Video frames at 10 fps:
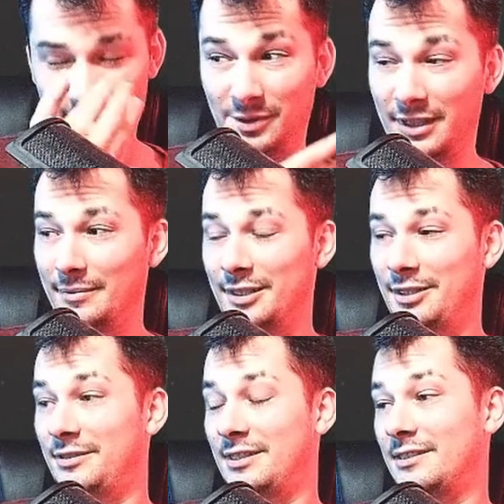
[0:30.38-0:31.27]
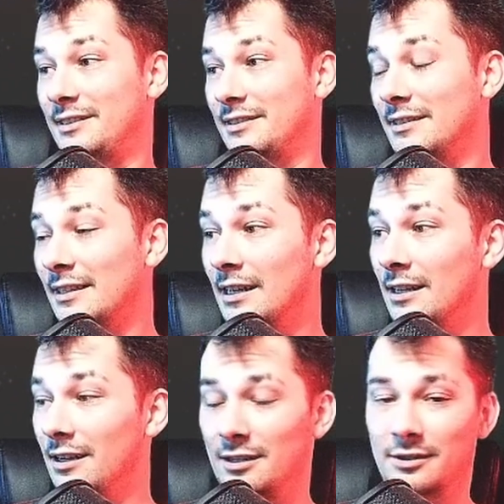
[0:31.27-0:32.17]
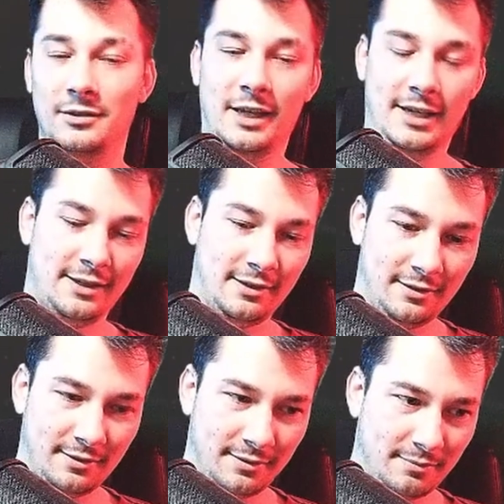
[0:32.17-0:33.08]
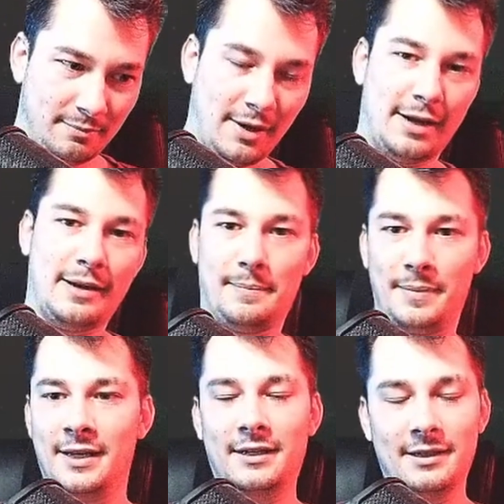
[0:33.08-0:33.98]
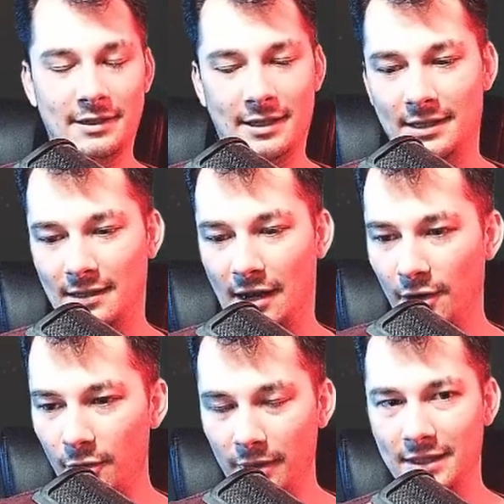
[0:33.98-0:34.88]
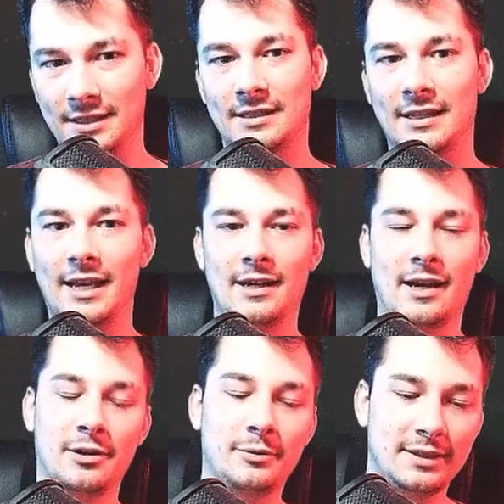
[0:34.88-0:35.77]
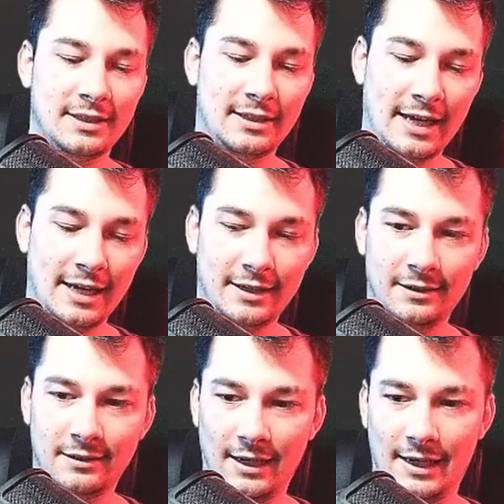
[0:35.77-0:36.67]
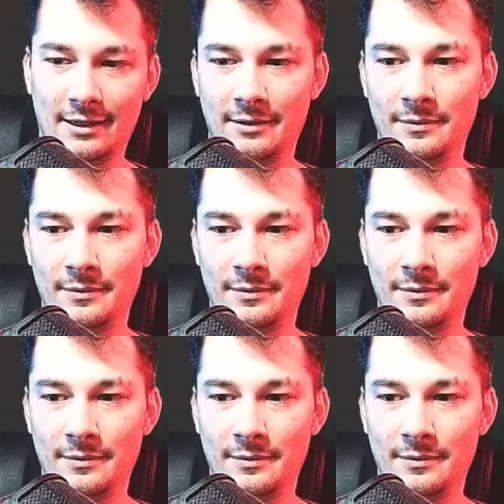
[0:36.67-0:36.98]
want to get my 2 cents in on like my opinion, and I don't want to stay like